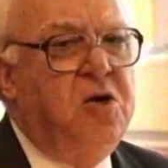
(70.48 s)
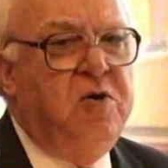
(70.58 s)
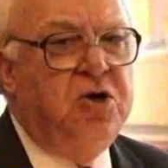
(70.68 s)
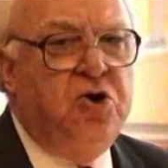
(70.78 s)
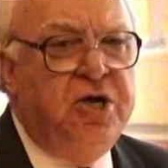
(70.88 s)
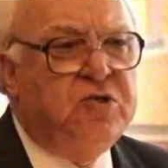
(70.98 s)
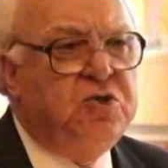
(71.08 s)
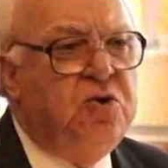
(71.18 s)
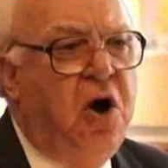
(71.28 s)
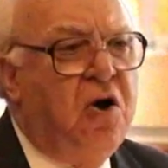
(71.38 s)
were going
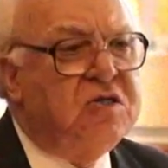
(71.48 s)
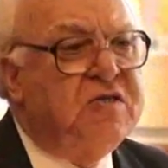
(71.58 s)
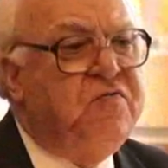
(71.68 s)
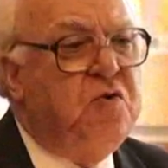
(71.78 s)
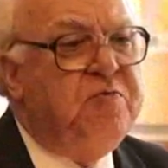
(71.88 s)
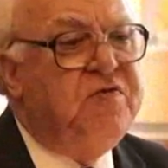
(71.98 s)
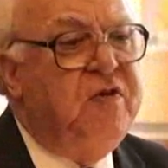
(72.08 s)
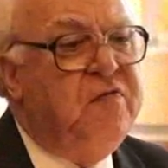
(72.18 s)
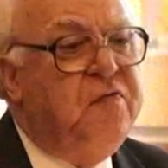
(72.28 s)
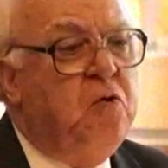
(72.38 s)
to ask for
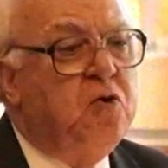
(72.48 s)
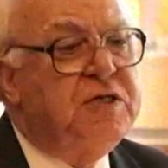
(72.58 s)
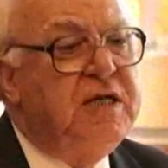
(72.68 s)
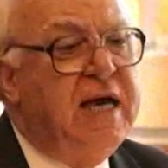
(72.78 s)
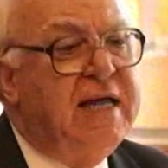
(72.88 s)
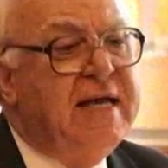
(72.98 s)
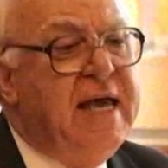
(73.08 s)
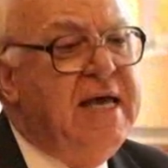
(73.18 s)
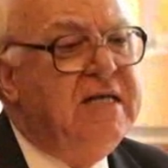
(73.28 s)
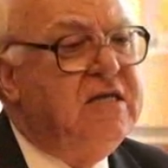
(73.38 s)
between 40 and
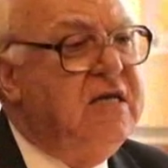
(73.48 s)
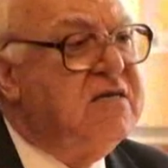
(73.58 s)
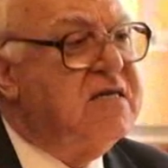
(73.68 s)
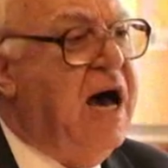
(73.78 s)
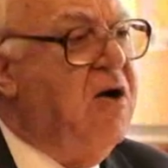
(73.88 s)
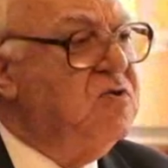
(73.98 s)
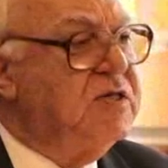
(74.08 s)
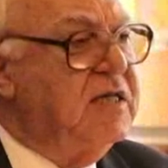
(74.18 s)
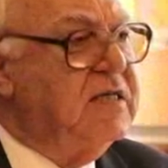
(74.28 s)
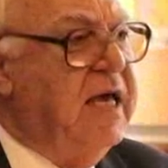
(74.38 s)

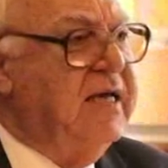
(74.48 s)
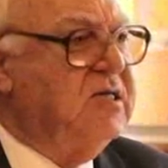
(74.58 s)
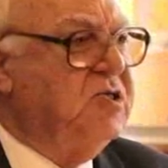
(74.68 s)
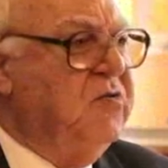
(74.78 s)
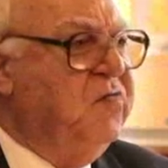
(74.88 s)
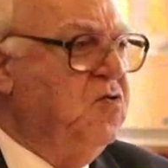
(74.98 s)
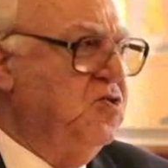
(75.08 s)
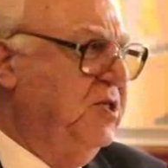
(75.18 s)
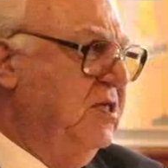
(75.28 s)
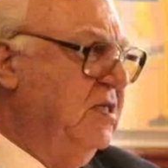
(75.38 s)
80,000 extra
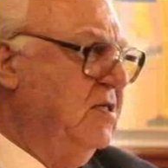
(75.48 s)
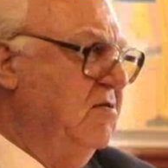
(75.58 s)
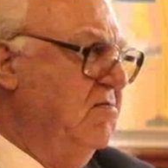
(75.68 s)
forces.